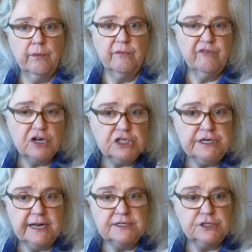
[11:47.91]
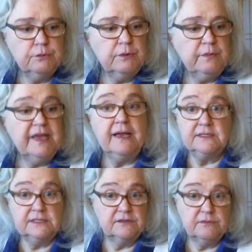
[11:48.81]
function as human
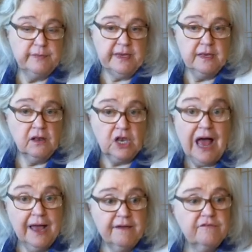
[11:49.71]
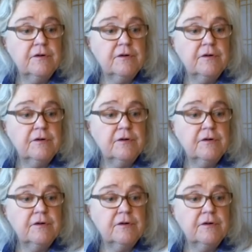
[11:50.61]
beings and be alive.